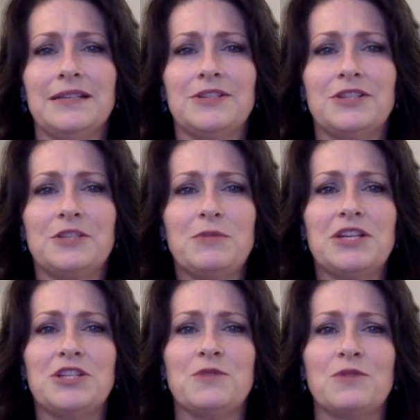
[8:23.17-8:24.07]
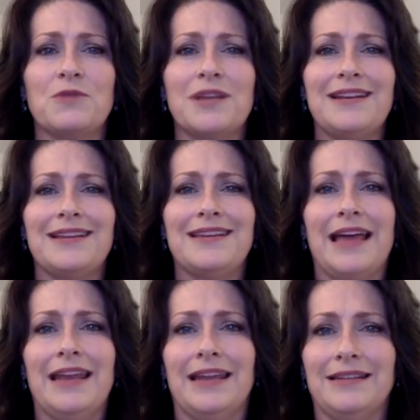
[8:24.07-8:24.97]
It's just because you weren't ready to
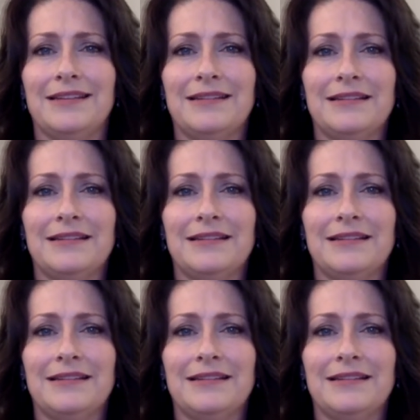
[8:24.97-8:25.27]
get it.